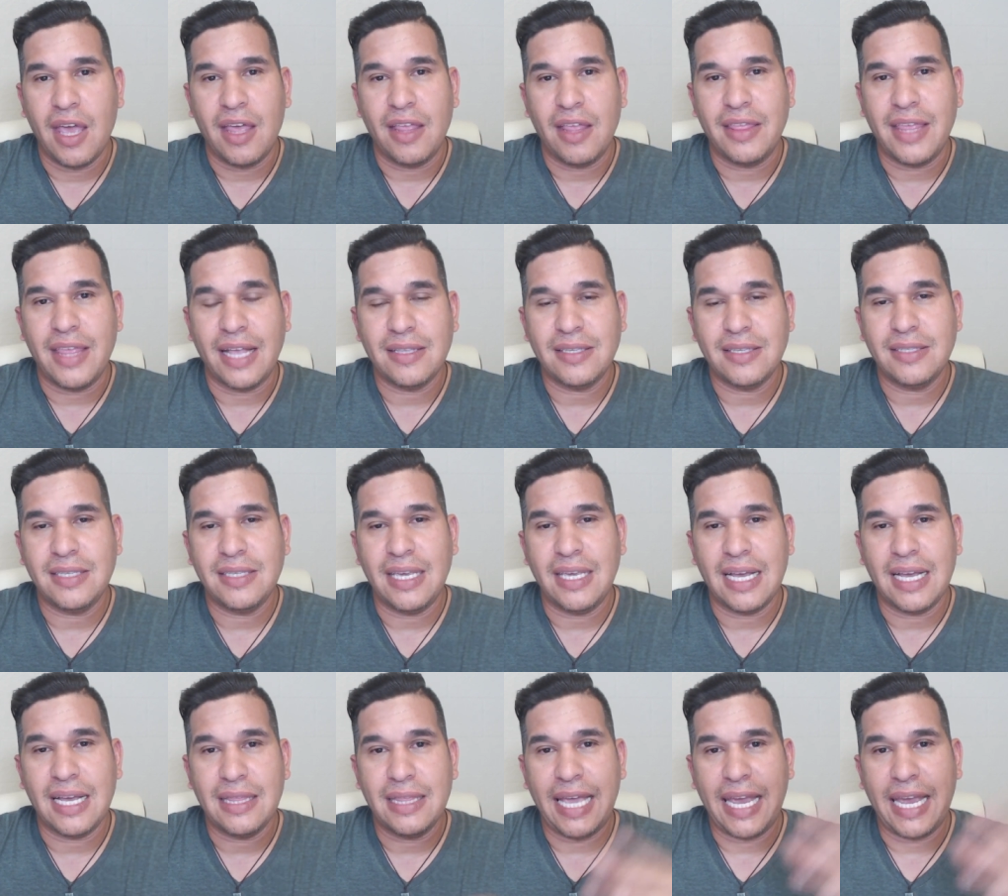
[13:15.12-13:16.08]
than
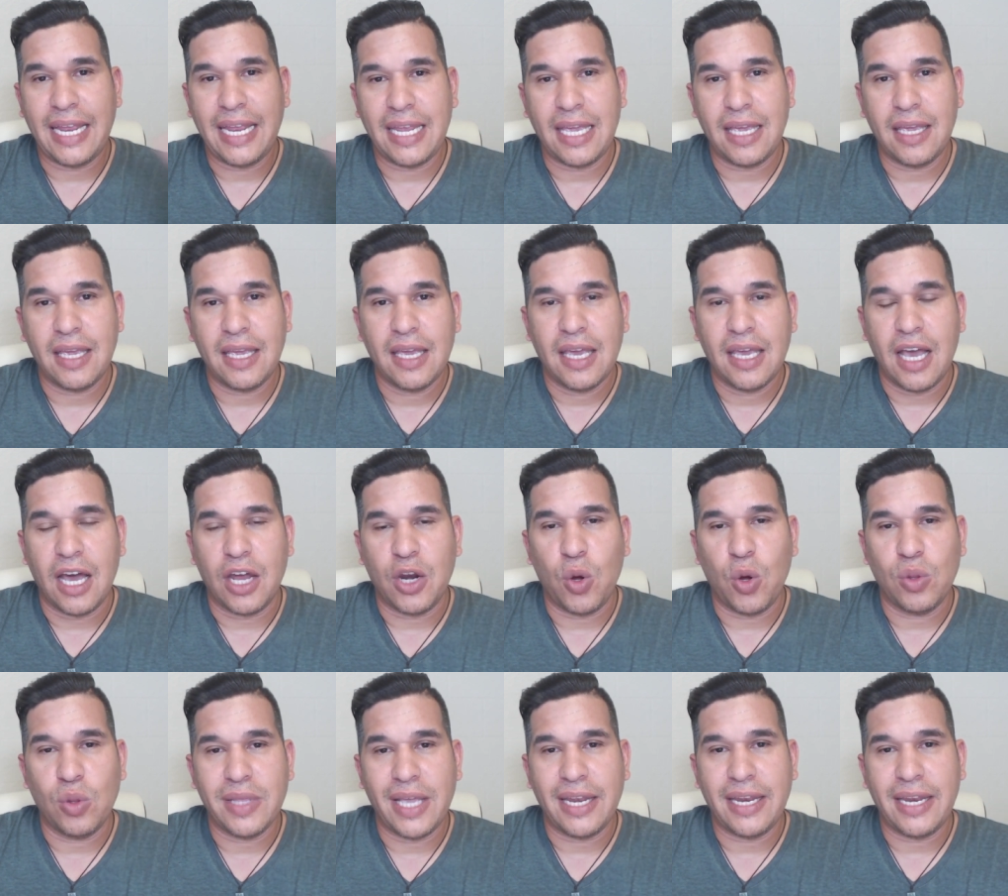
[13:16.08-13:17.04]
seeing a lady, an
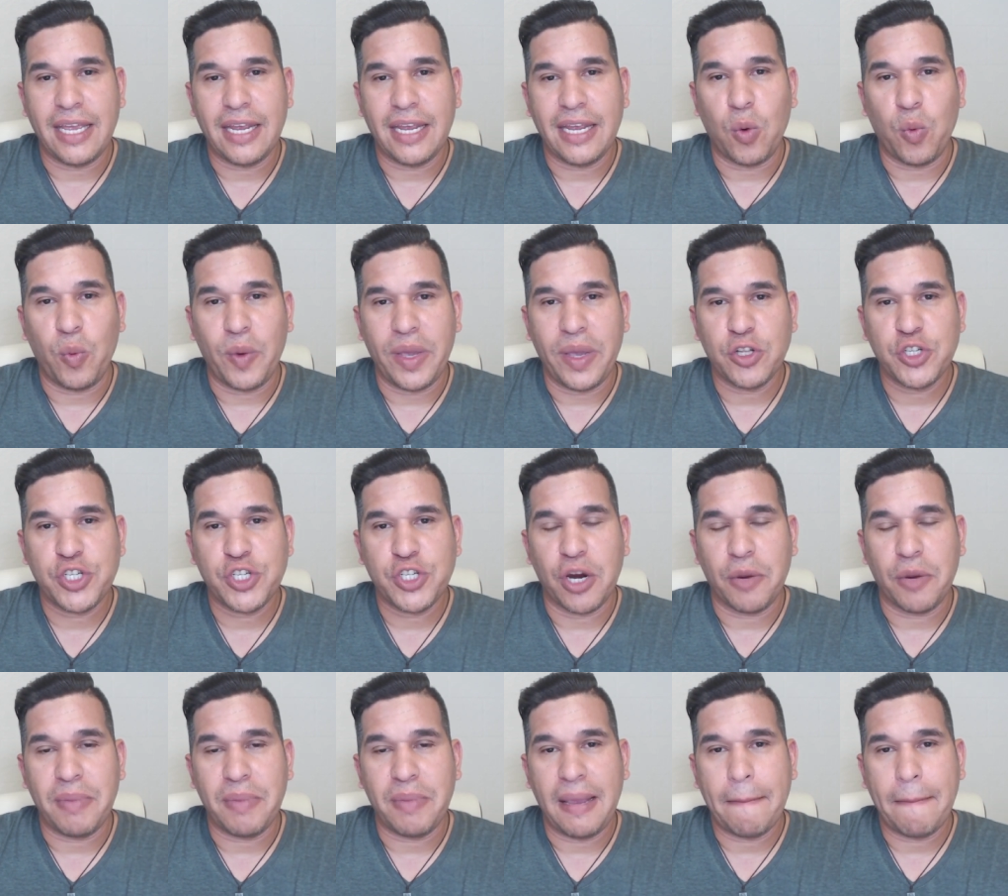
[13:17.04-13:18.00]
old lady in a wheelchair
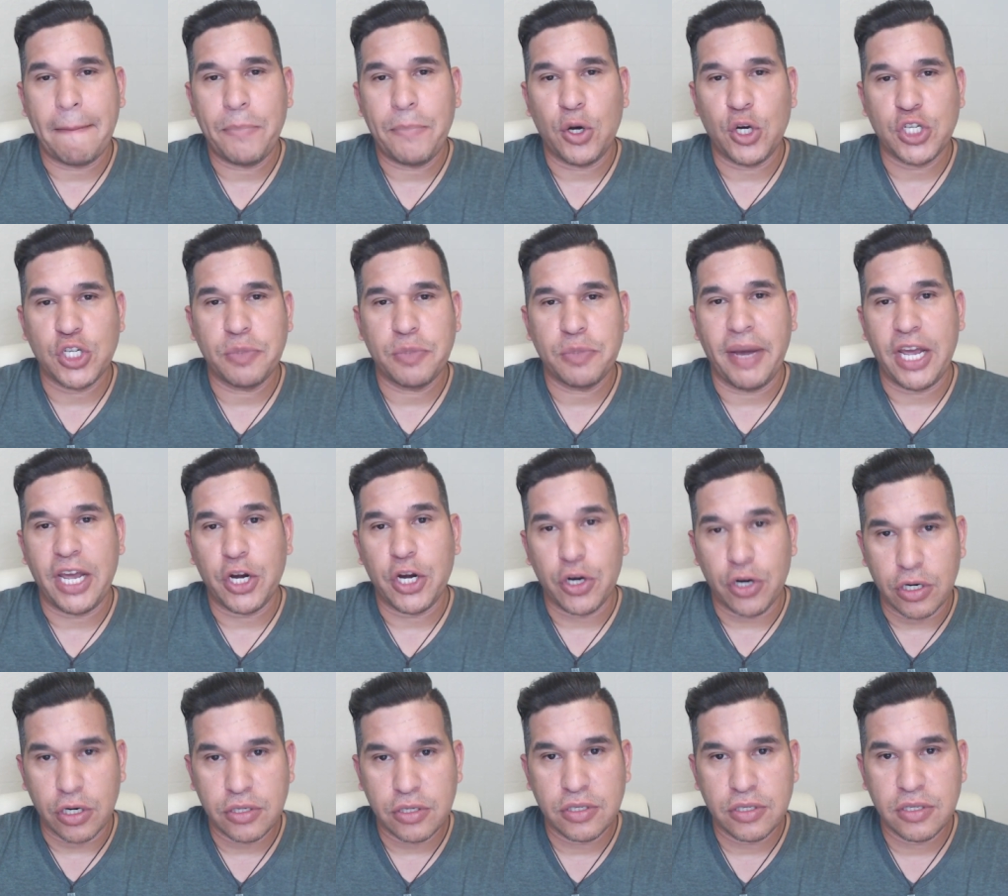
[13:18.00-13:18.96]
being pushed by a
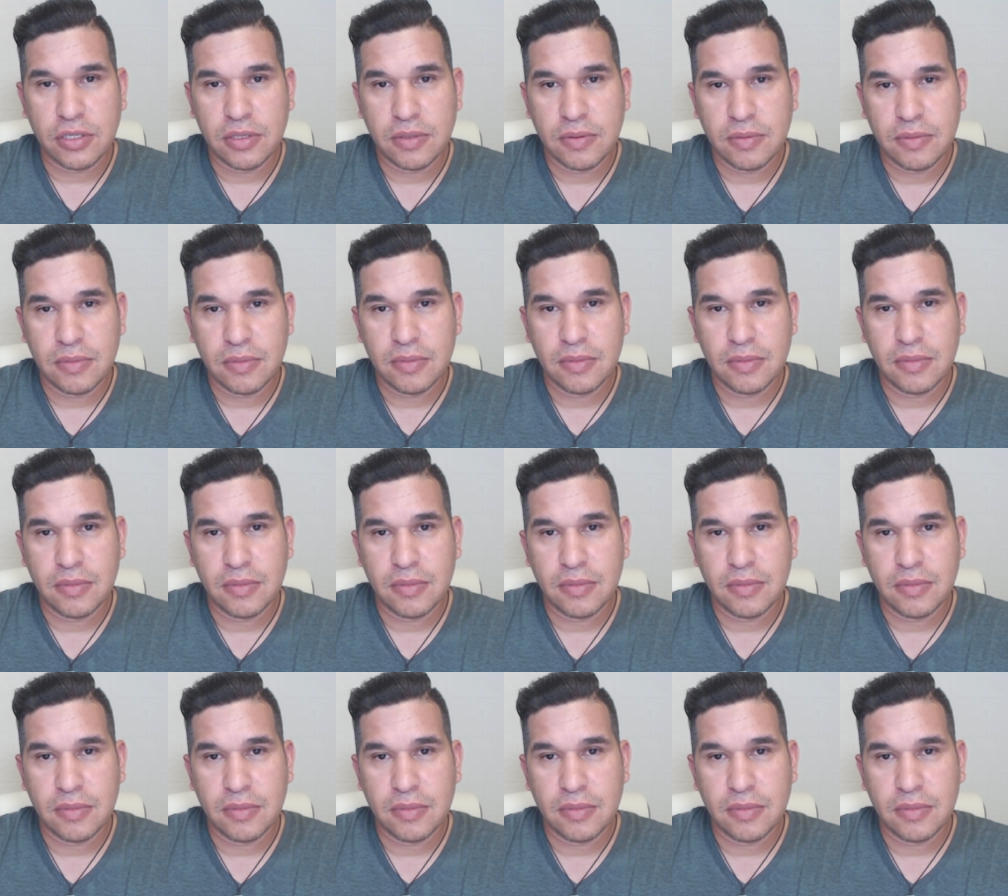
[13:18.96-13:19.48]
nurse.